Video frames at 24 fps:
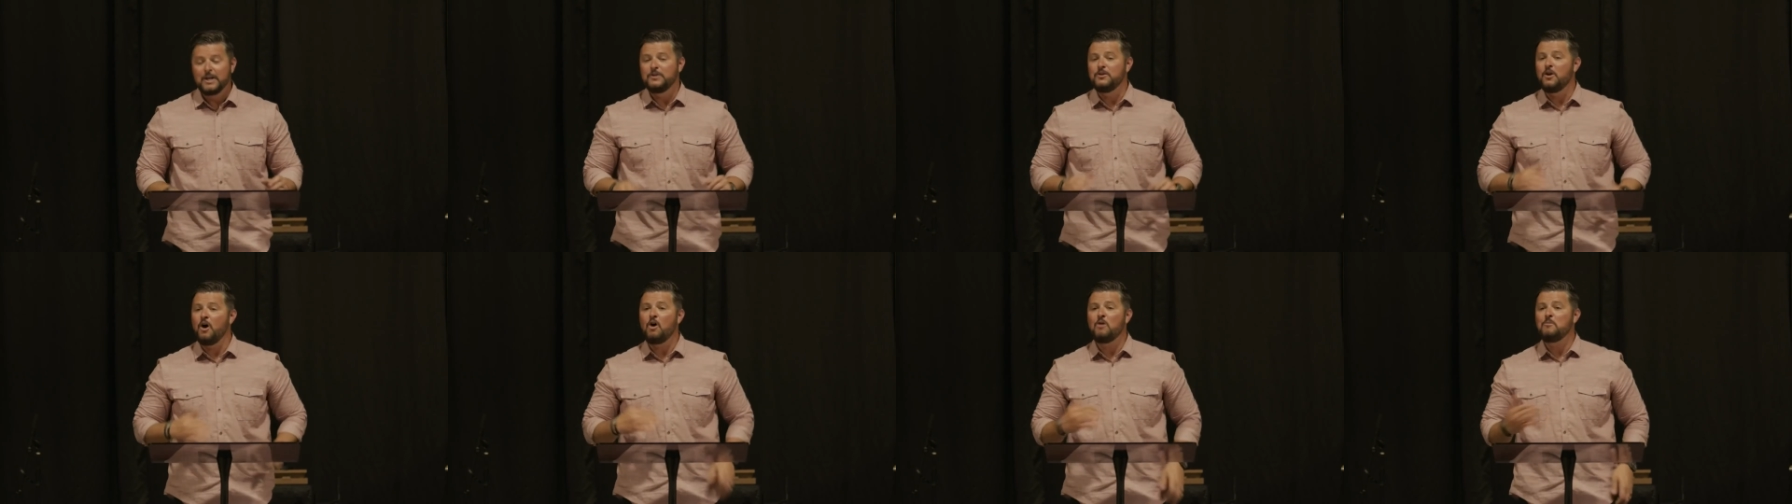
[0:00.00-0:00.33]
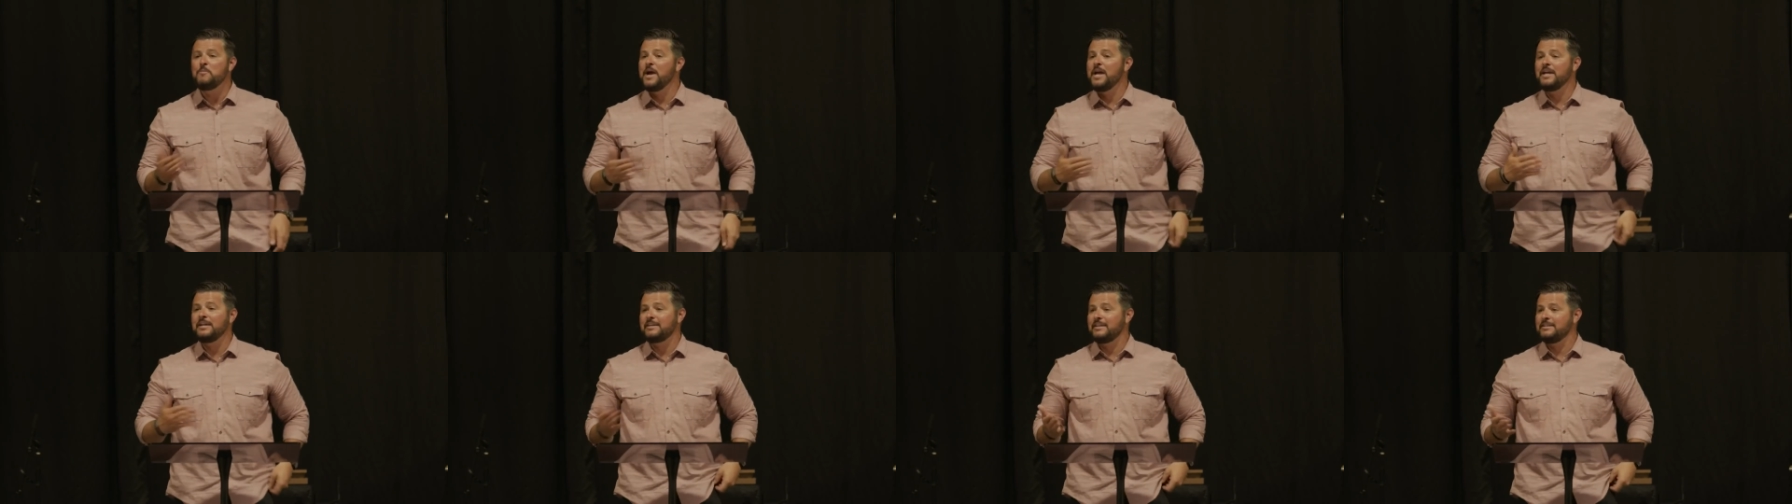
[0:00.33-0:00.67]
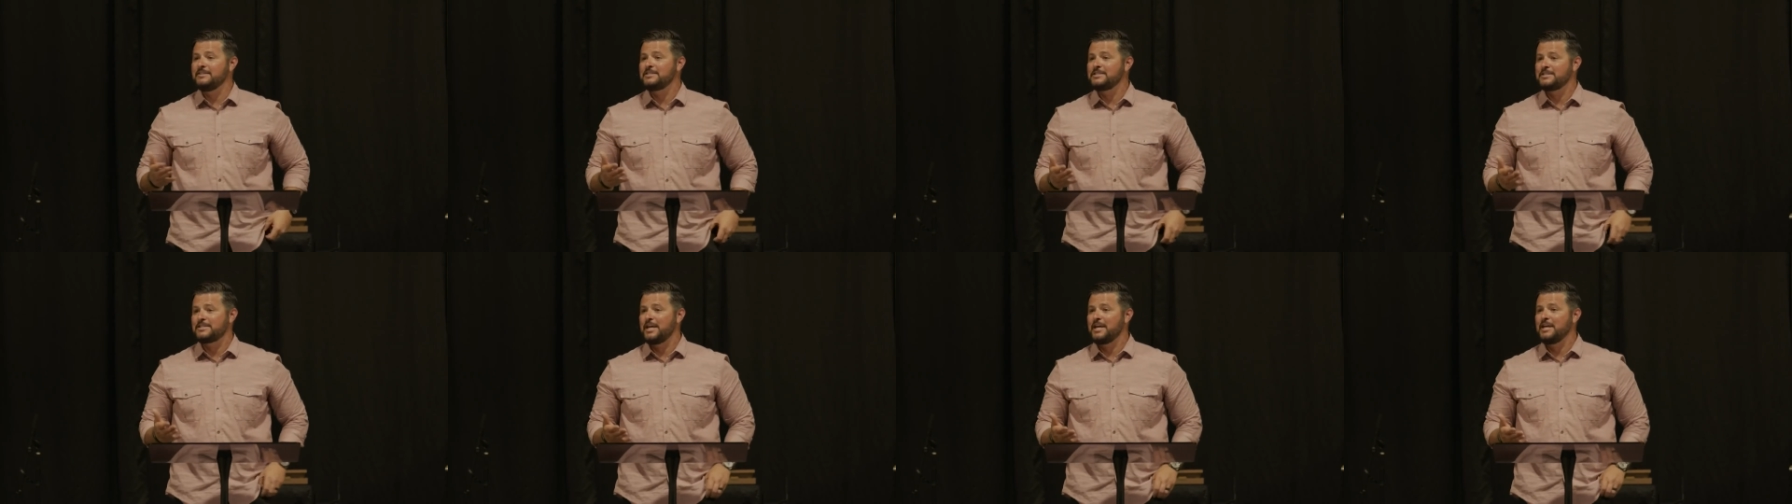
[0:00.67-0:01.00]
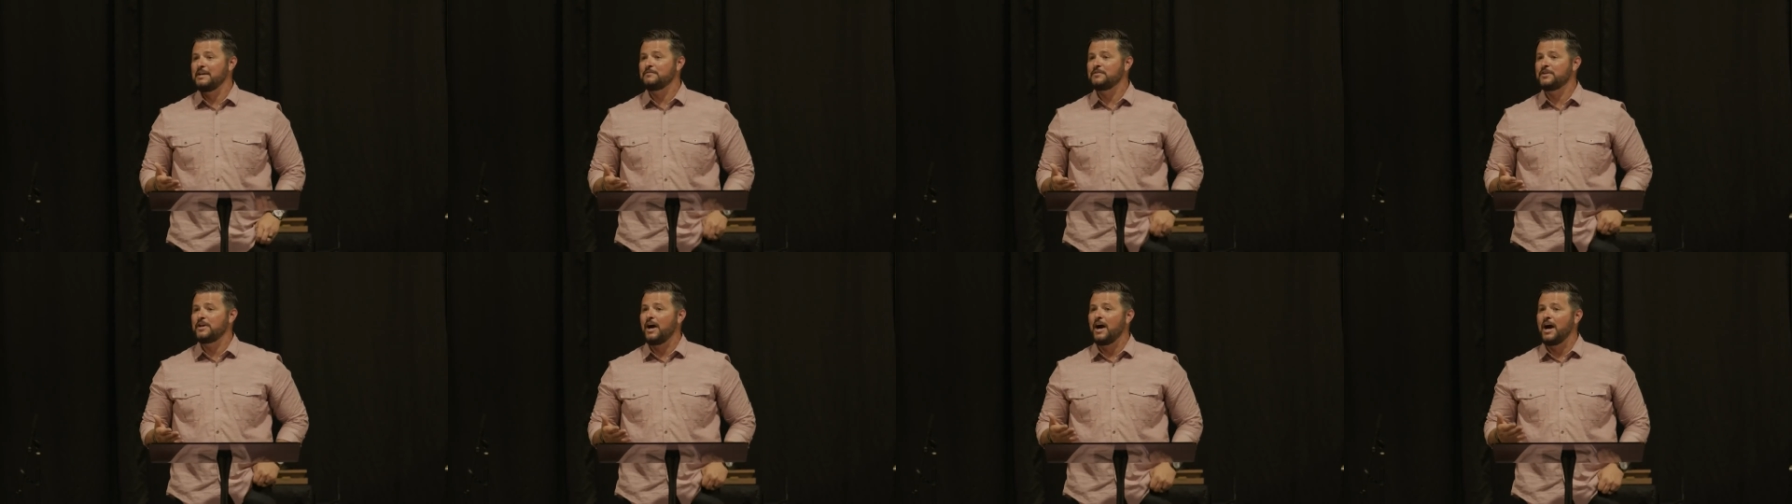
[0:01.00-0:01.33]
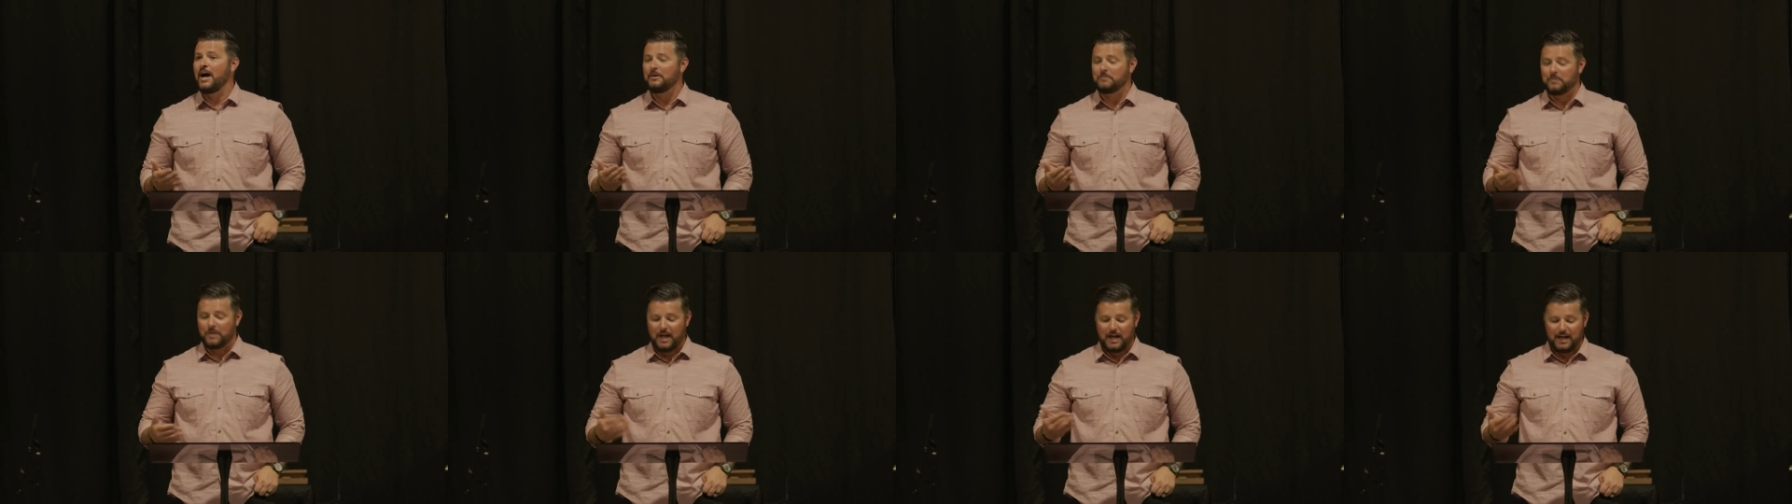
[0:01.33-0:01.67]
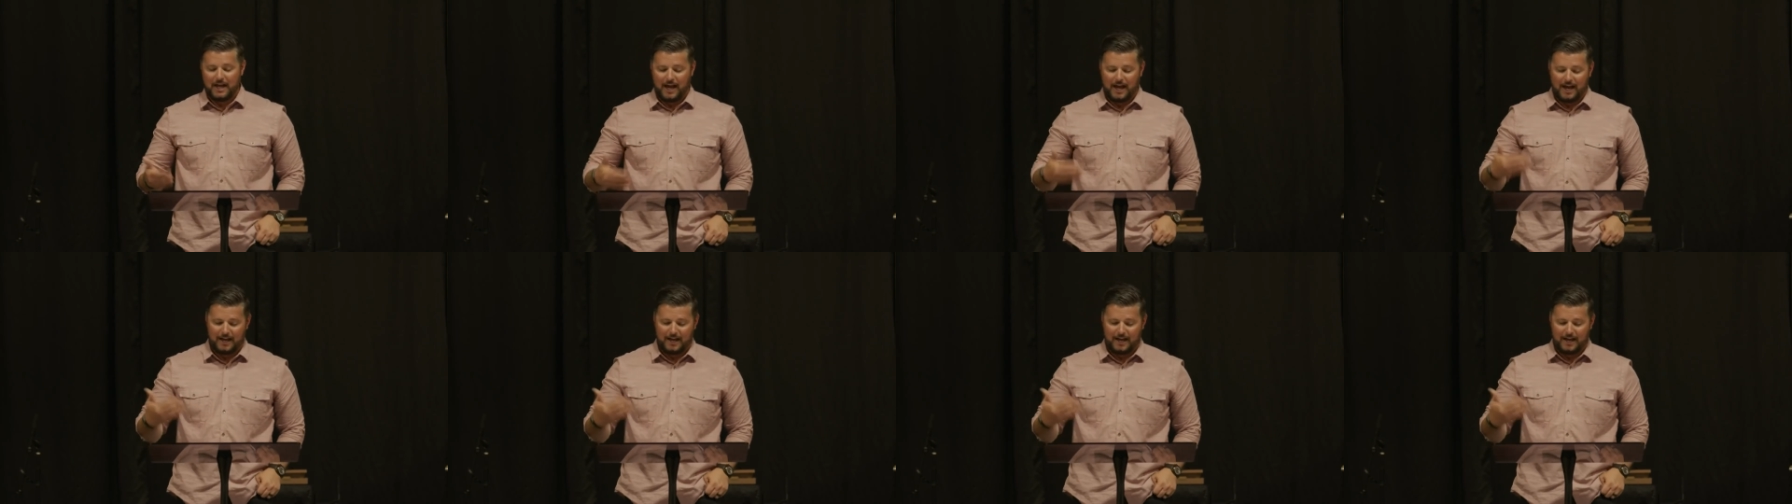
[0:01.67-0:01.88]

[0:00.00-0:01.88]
No man can say of God, well, I,